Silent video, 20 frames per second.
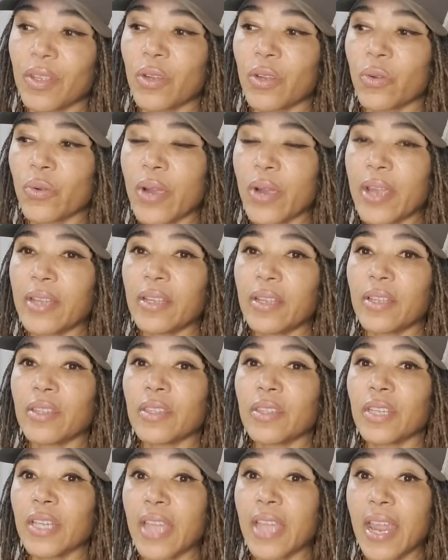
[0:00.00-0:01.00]
right?
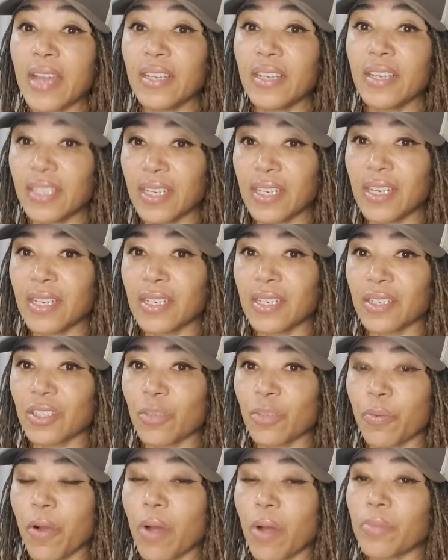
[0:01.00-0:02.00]
The casein is the
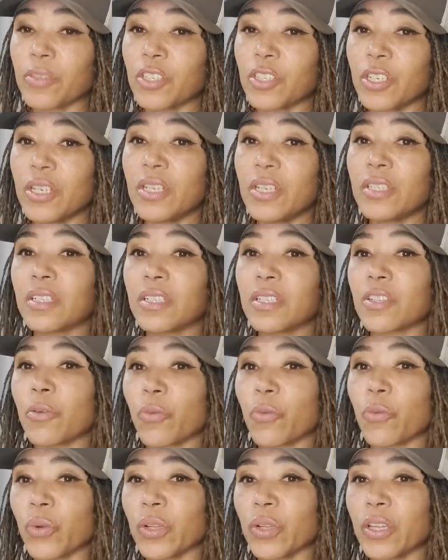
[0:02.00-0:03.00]
problem. Cheese is a
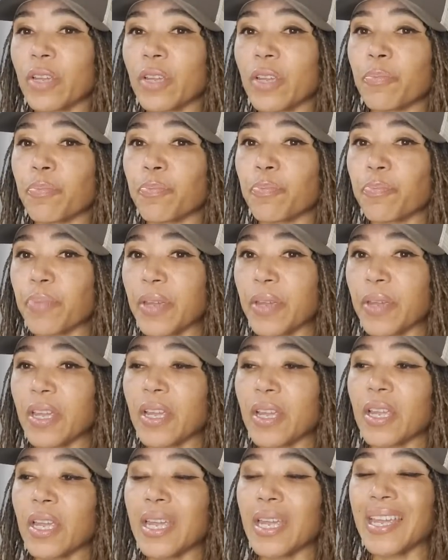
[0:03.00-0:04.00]
really
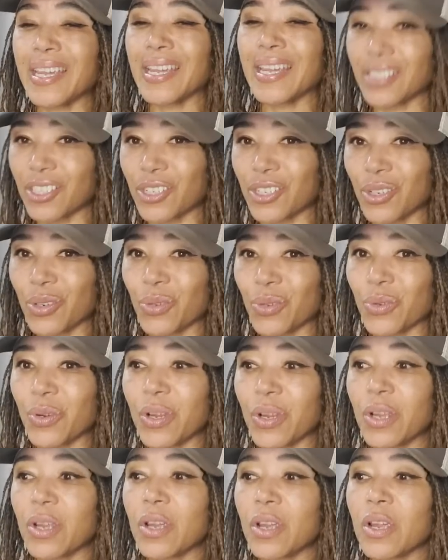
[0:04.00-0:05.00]
big issue.
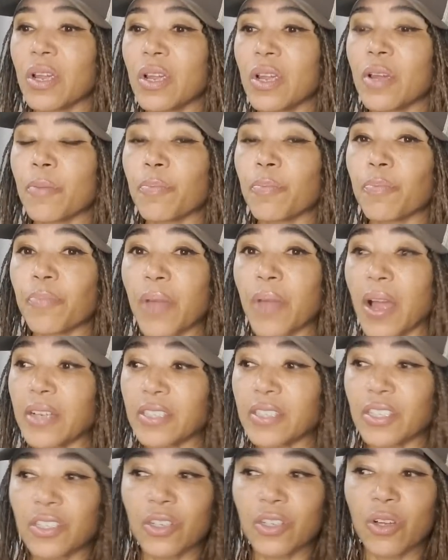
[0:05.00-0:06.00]
I
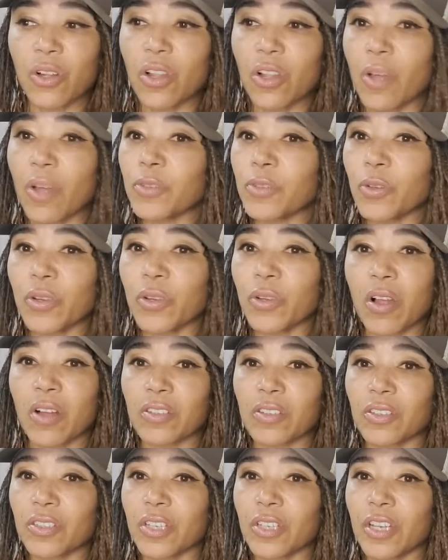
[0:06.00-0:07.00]
still am doing
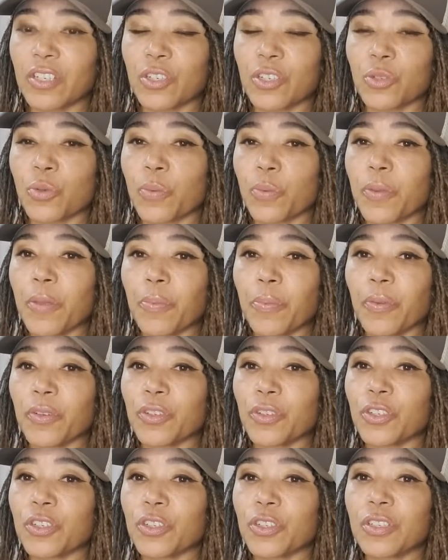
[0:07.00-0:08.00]
consultations where people are
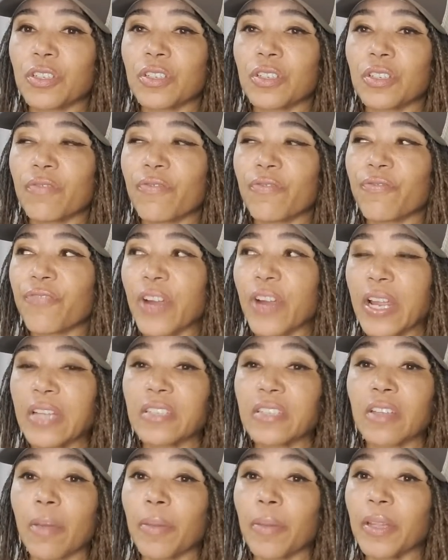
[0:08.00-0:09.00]
just freaking
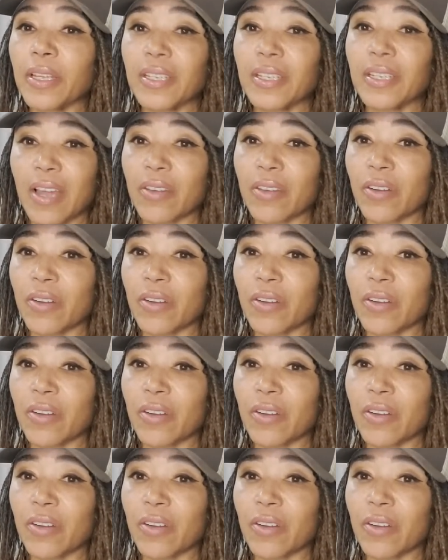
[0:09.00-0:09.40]
doubling down